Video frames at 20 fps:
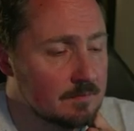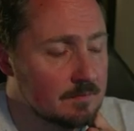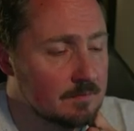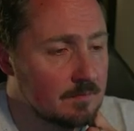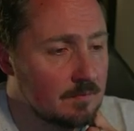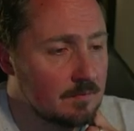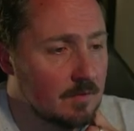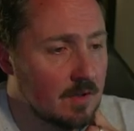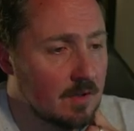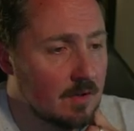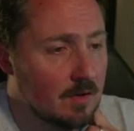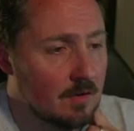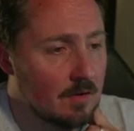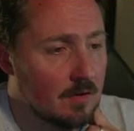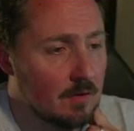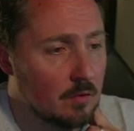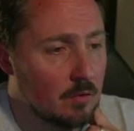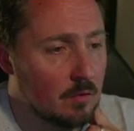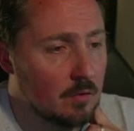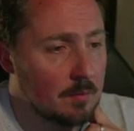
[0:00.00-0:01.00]
The current
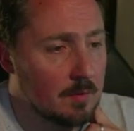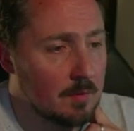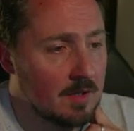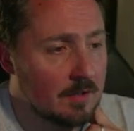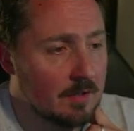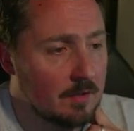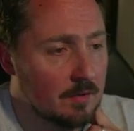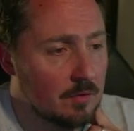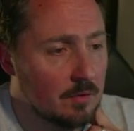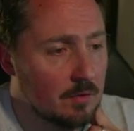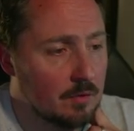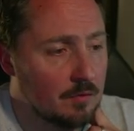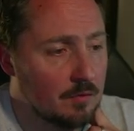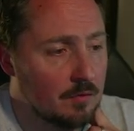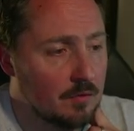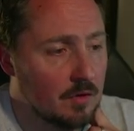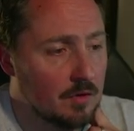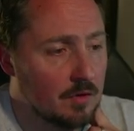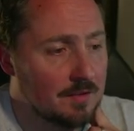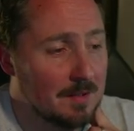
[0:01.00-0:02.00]
local barley at
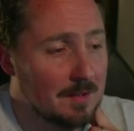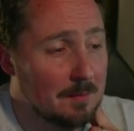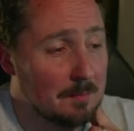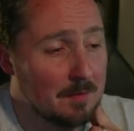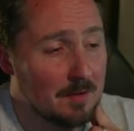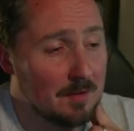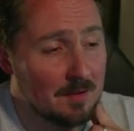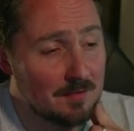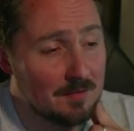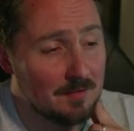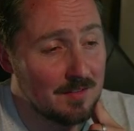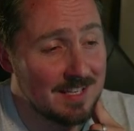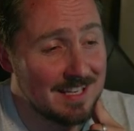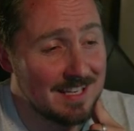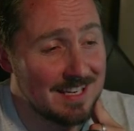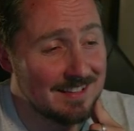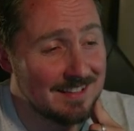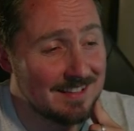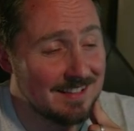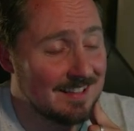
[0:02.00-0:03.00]
240 plus
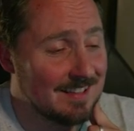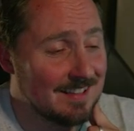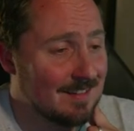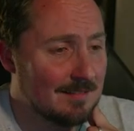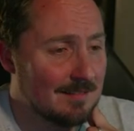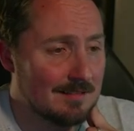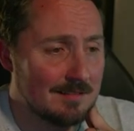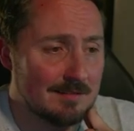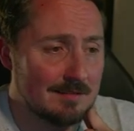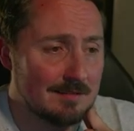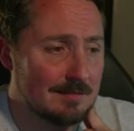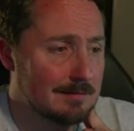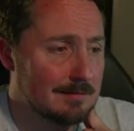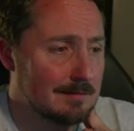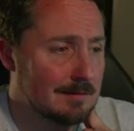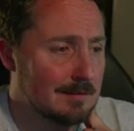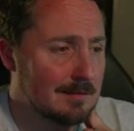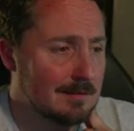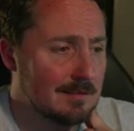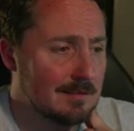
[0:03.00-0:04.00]
VAT. Oh god.